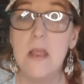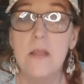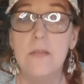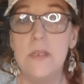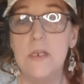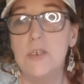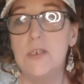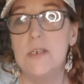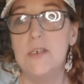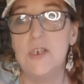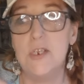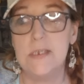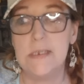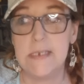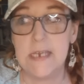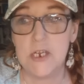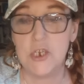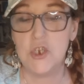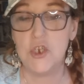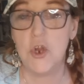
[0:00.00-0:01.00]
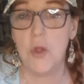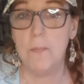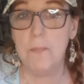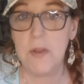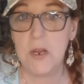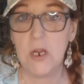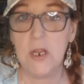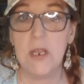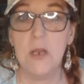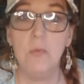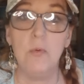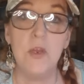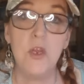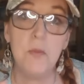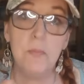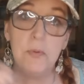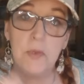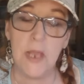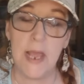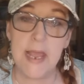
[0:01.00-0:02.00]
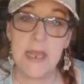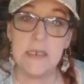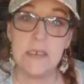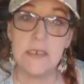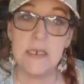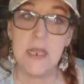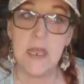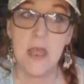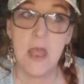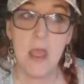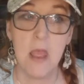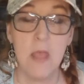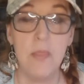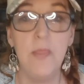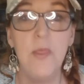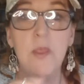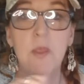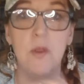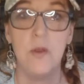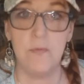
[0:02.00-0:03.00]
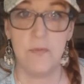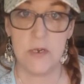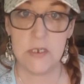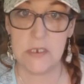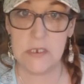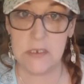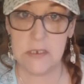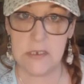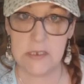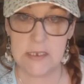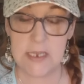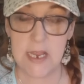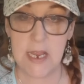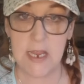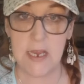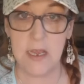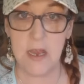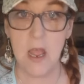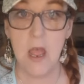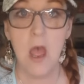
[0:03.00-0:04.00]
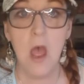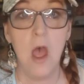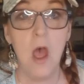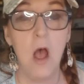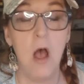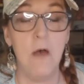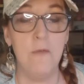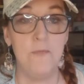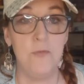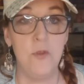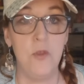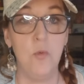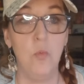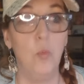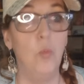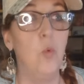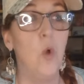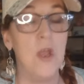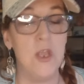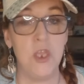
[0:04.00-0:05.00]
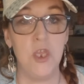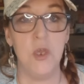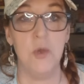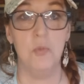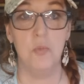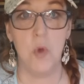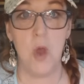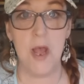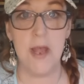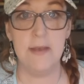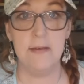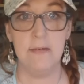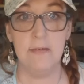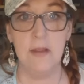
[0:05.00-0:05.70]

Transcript: There's a gestational period when you plant the universal seed of what you want.